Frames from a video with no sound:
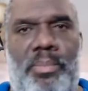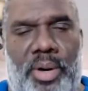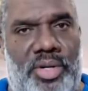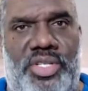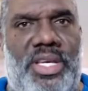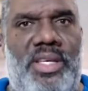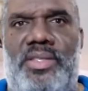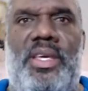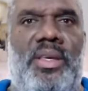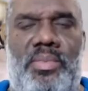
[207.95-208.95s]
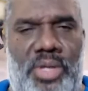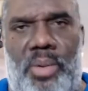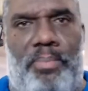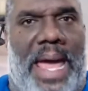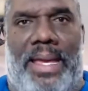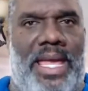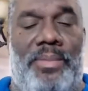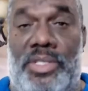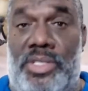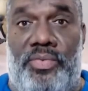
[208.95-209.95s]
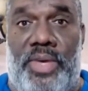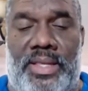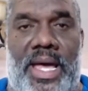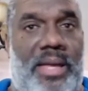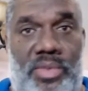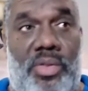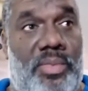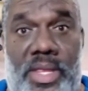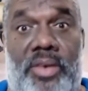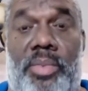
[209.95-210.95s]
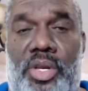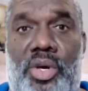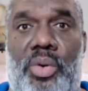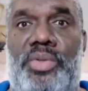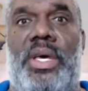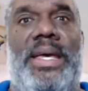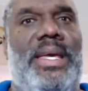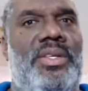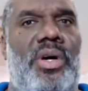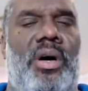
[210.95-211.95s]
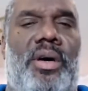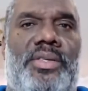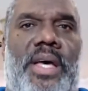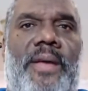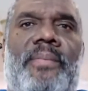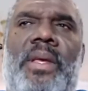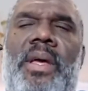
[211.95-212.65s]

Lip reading: Parcheesi, backgammon, stuff like that, that everybody knows, into our side.